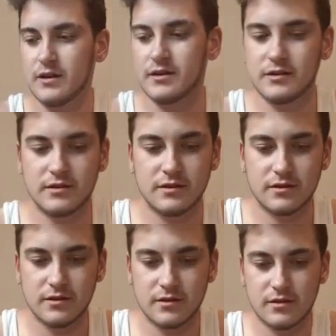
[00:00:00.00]

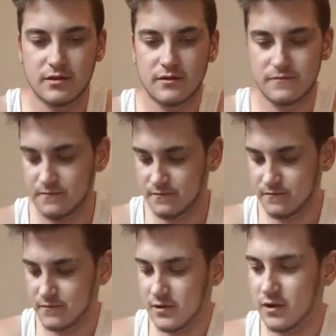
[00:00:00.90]
is,
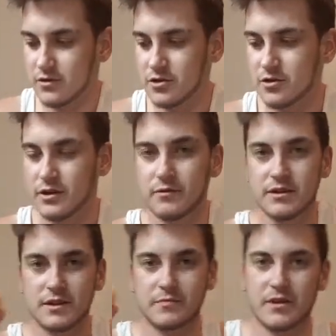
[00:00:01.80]
I'll show you with
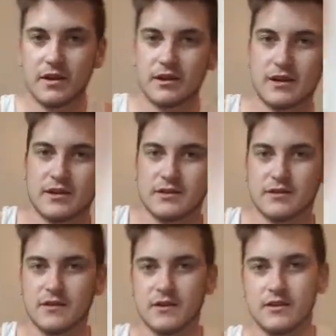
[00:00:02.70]
this big guy
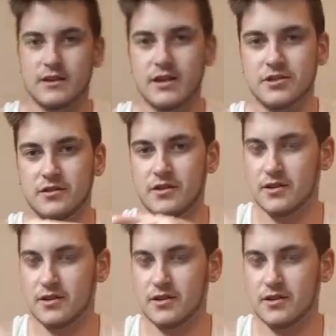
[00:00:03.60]
so then it's actually